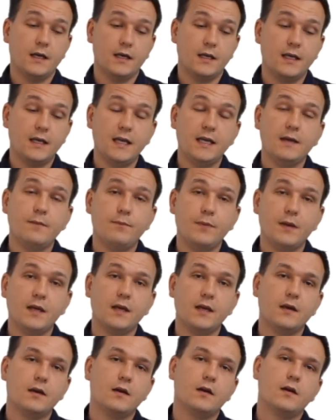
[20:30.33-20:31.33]

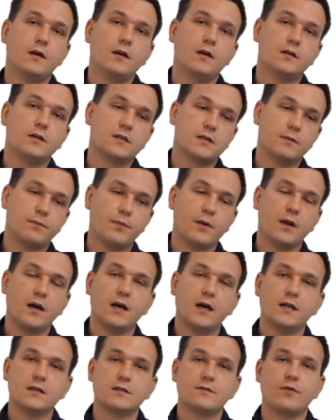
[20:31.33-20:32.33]
keeping
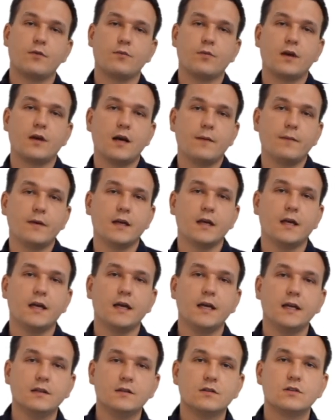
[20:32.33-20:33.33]
supplies from coming
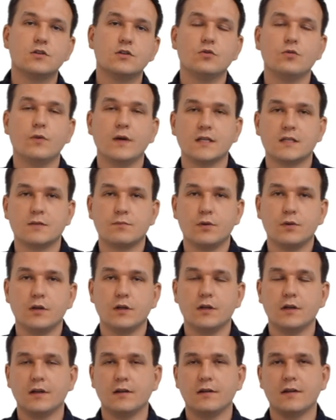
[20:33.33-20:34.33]
into West
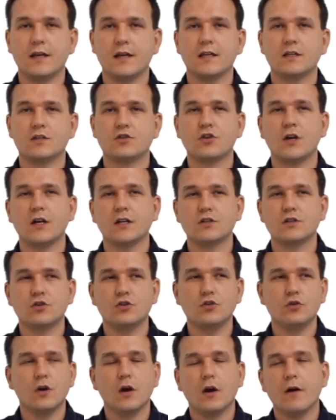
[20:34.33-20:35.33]
Berlin, and they tried
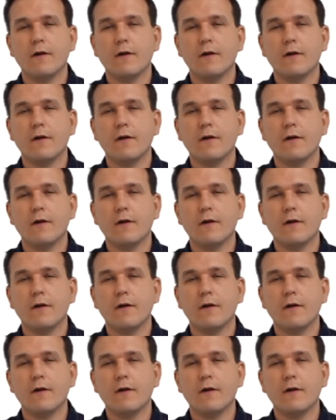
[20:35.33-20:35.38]
to